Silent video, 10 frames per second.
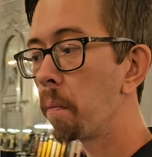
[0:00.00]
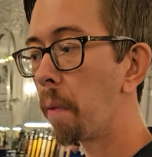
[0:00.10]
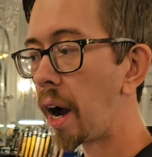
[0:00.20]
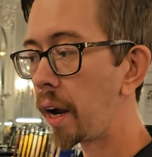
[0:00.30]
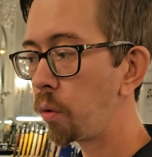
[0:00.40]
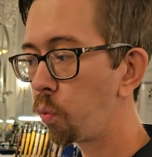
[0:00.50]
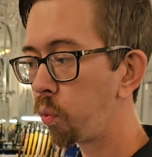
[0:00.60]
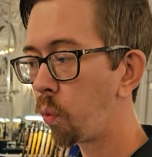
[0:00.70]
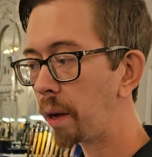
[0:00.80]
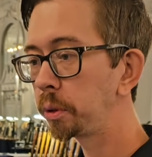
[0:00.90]
My
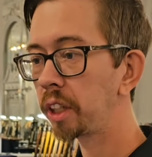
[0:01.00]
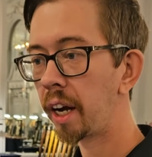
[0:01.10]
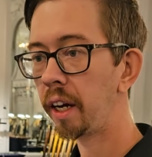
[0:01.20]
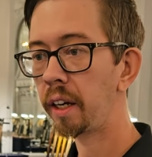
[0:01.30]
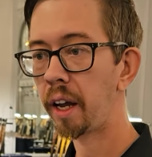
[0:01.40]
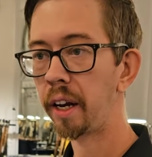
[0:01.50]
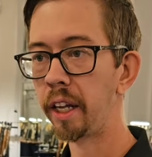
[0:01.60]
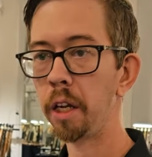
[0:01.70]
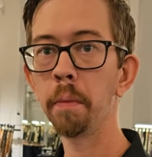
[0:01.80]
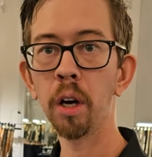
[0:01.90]
website
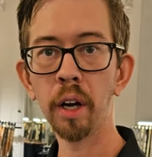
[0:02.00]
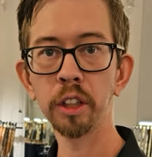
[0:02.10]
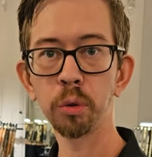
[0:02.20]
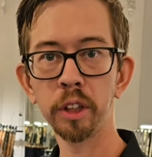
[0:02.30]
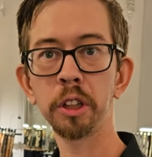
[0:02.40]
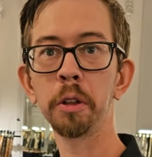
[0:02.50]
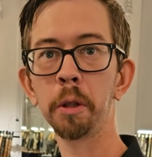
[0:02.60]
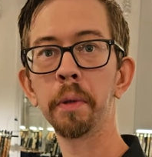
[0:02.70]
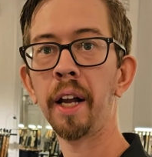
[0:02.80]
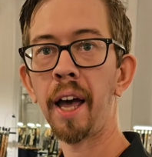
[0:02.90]
and email has
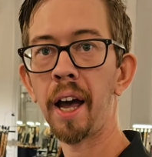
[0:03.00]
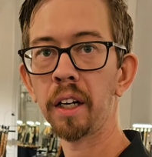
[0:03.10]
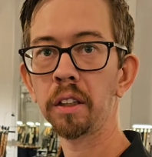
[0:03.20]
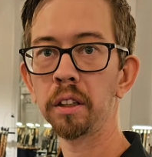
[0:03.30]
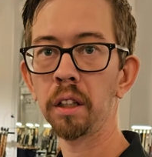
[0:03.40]
recently been hacked.